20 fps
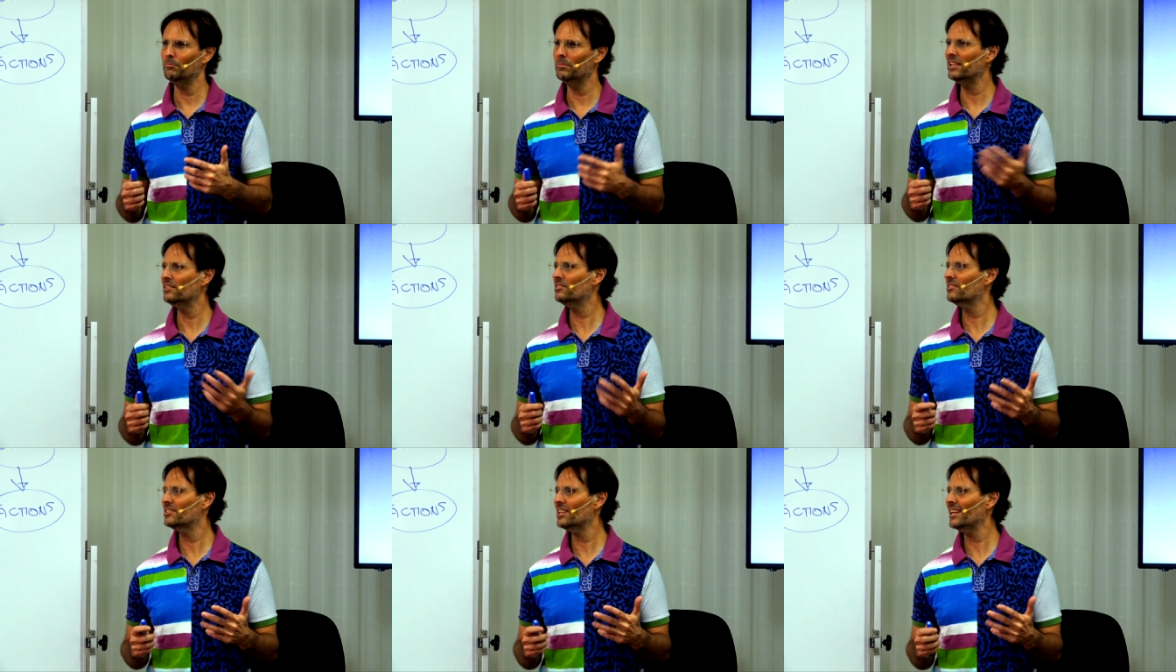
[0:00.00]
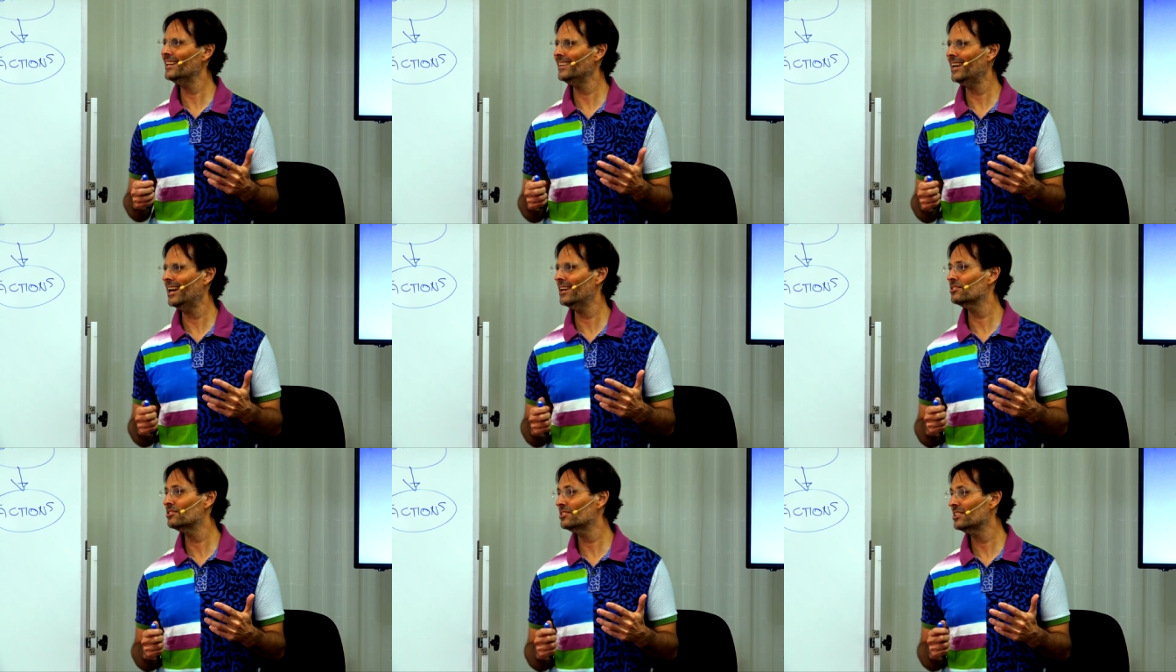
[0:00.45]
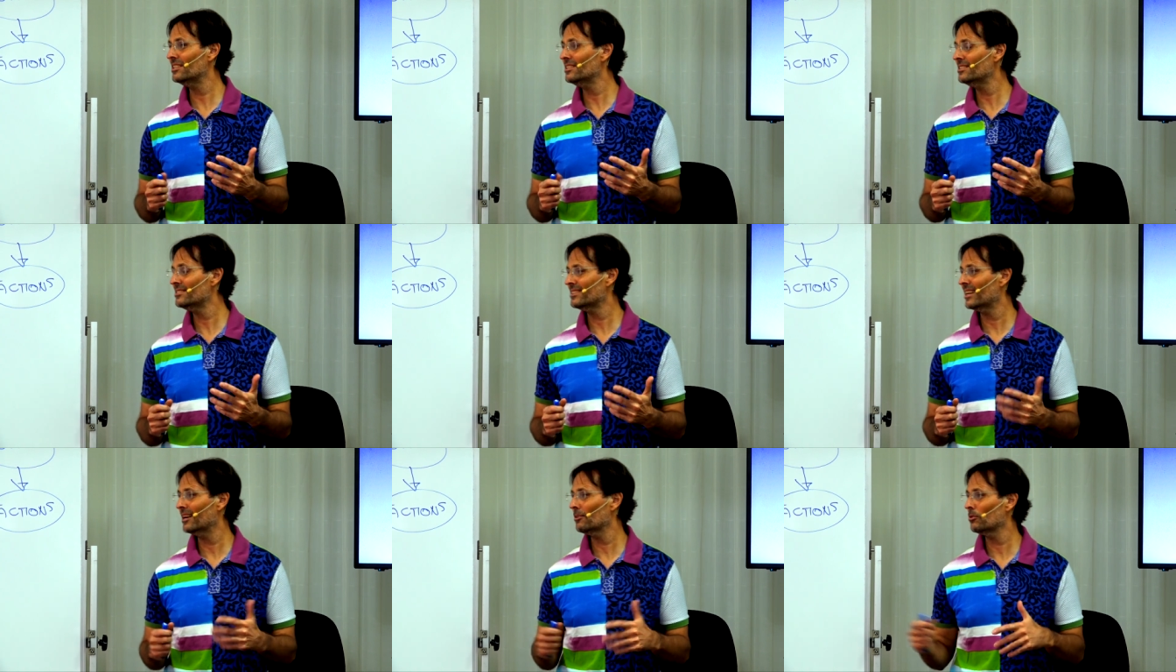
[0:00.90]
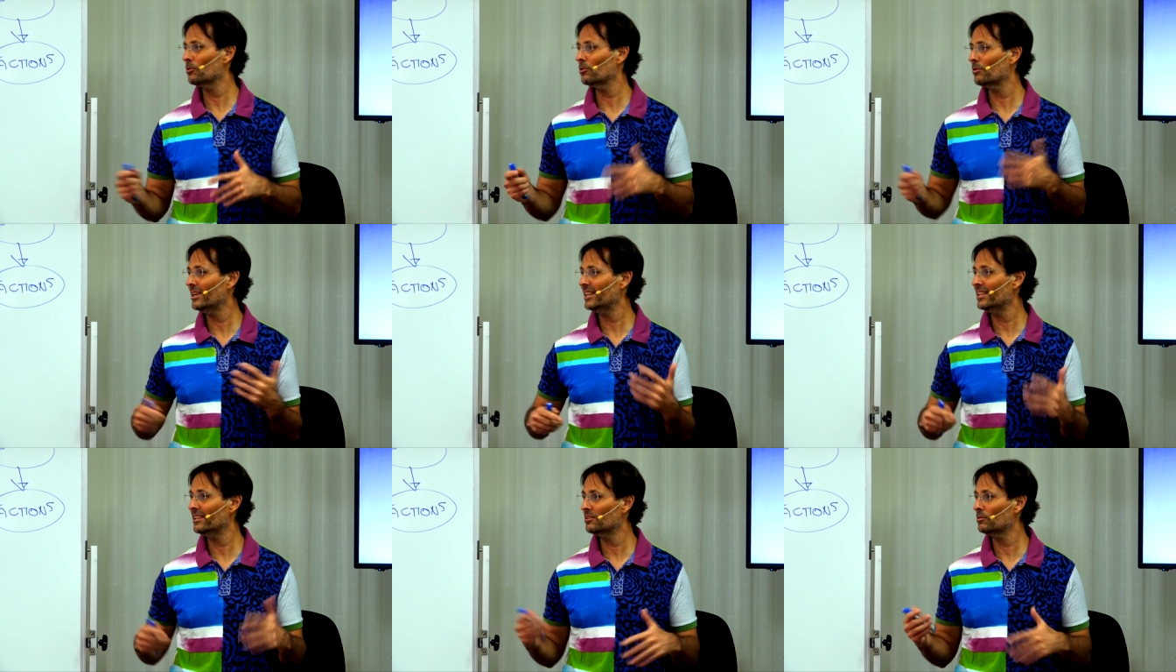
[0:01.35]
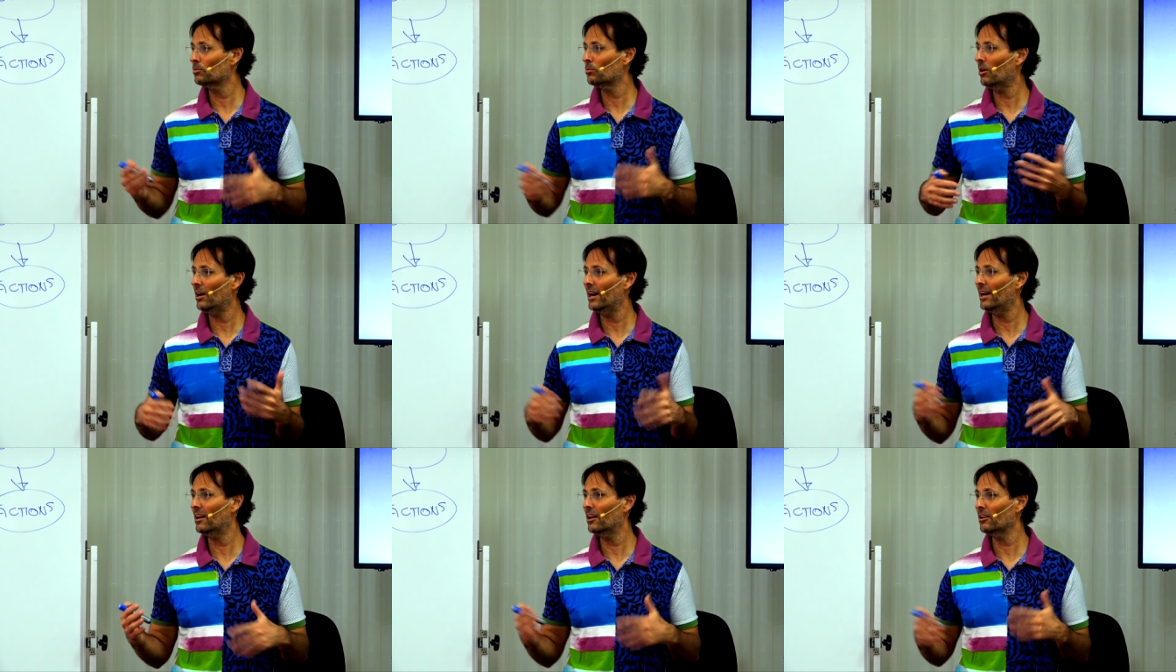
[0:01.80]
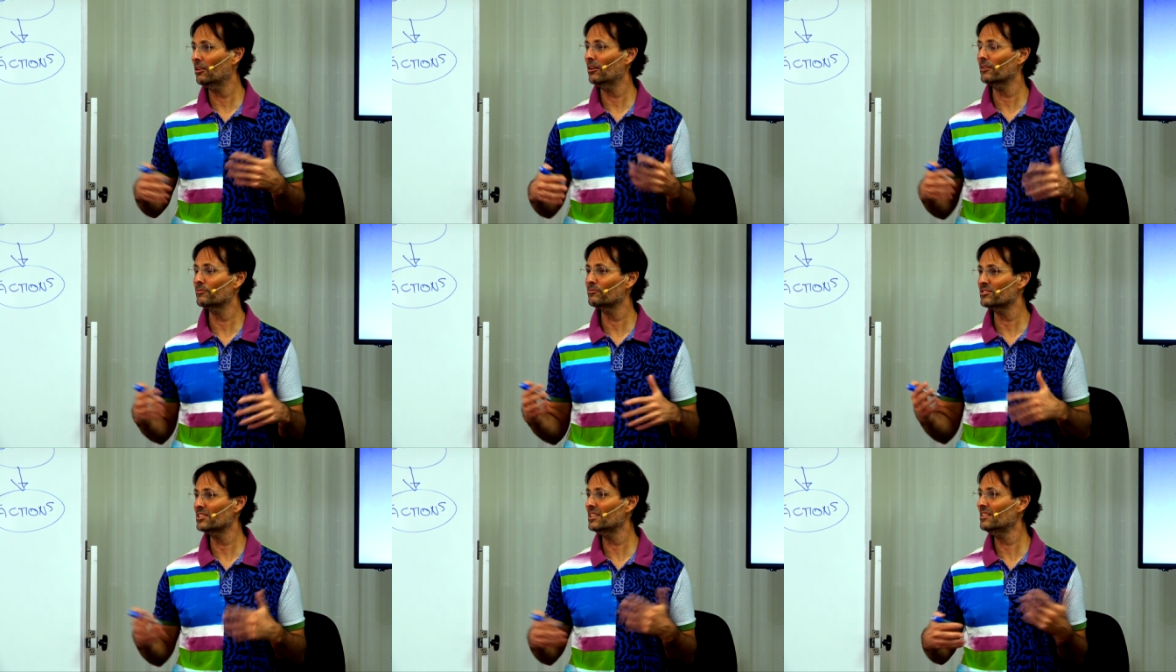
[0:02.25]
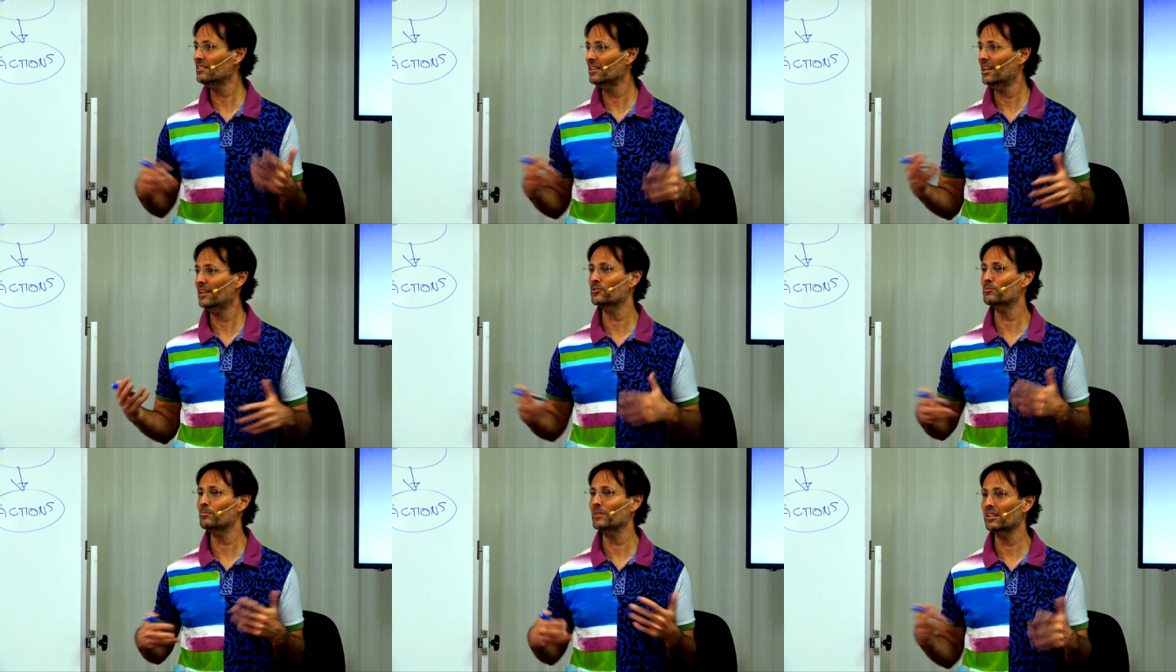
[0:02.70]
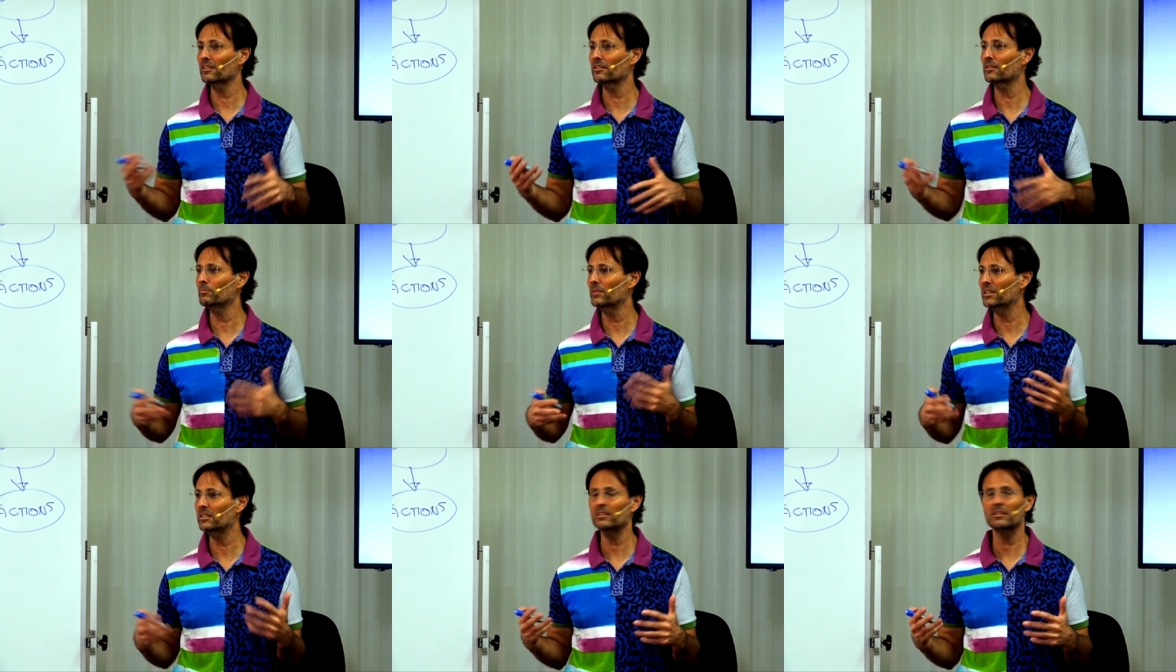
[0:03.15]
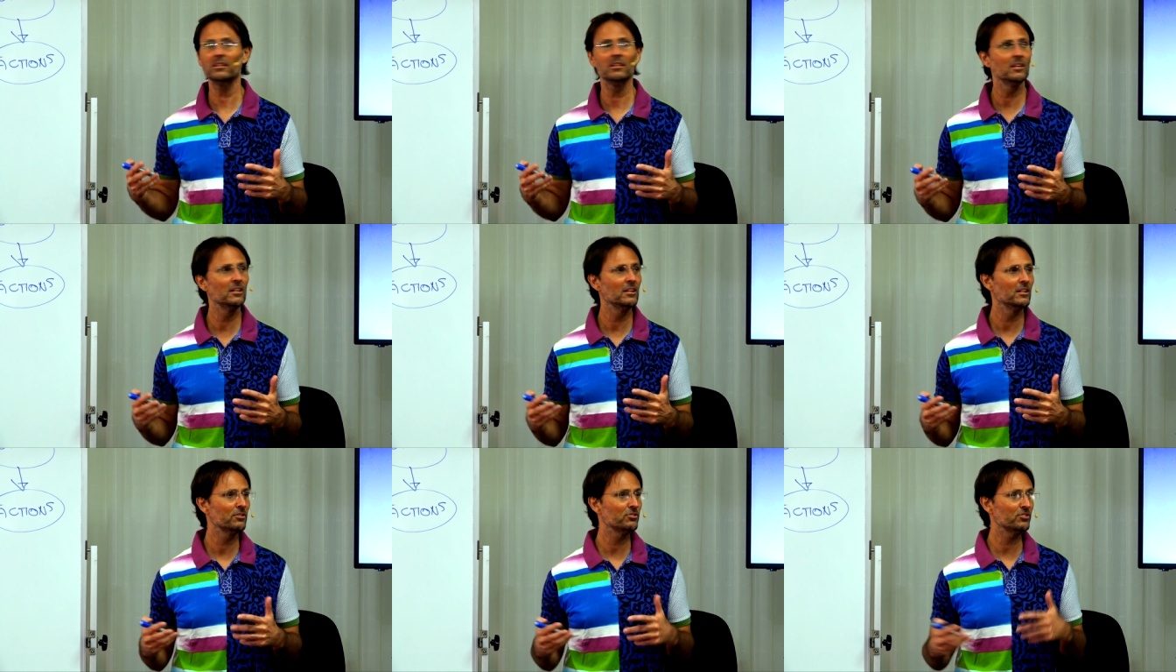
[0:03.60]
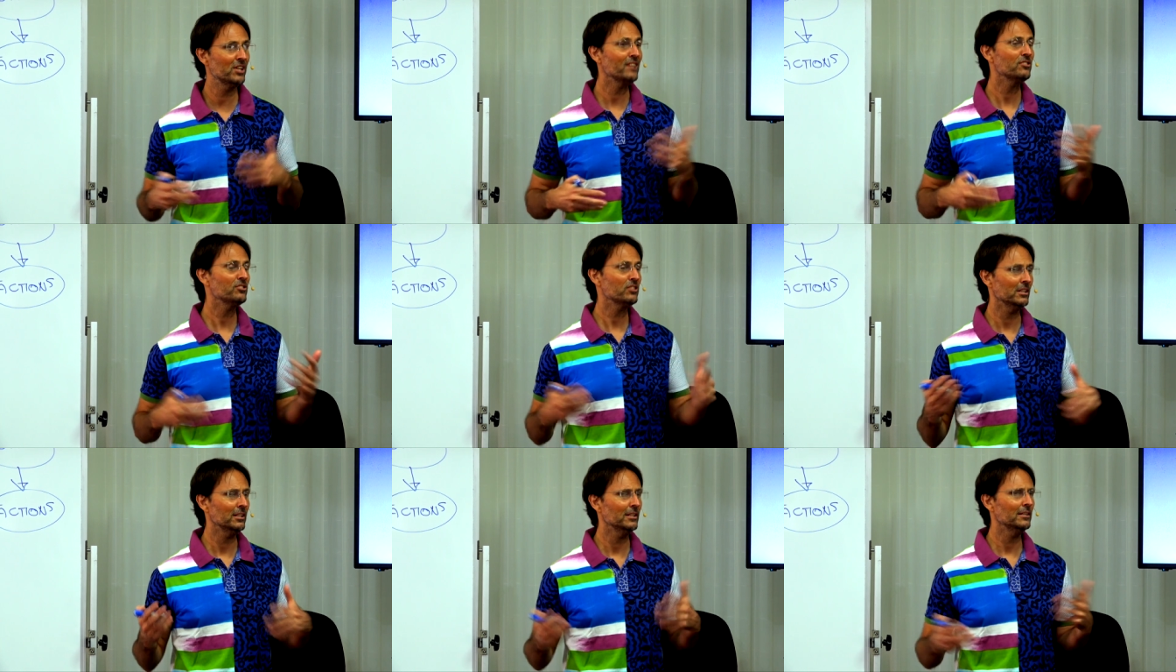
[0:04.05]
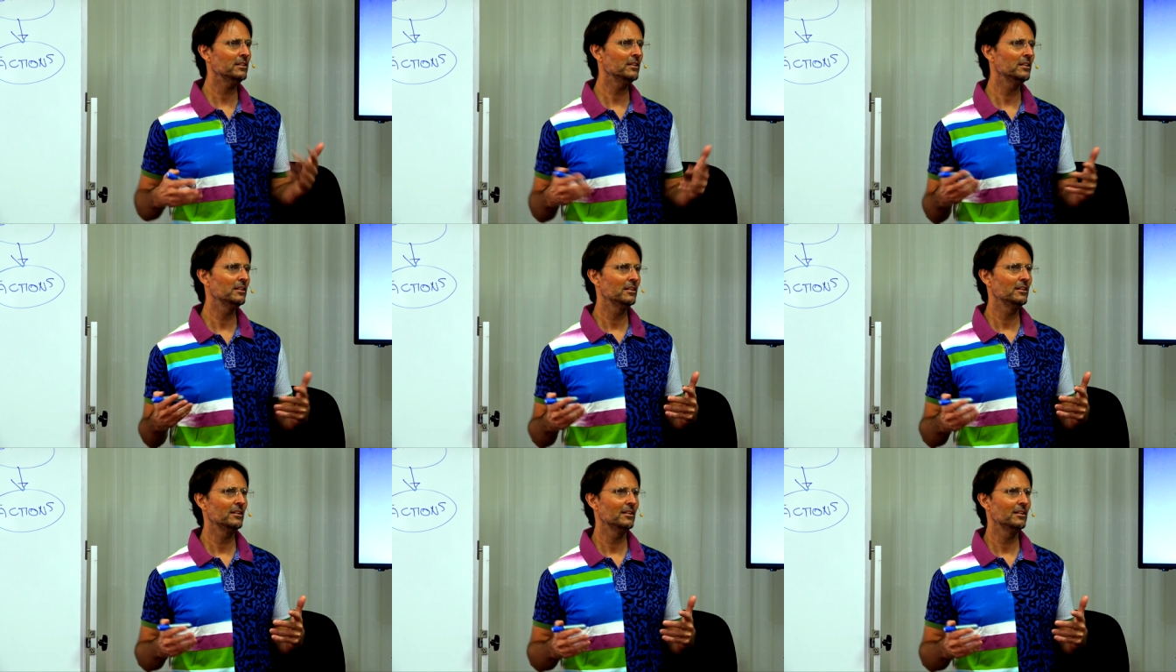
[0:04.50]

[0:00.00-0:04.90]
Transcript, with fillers: mid teenage years, they are already quite a lot of sin has been committed sexually